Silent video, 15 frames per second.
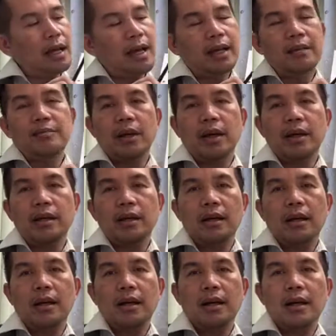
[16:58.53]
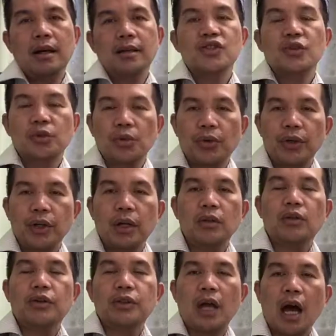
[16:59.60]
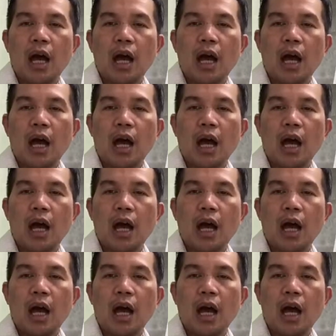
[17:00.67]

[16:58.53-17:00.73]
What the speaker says: my tutorial on how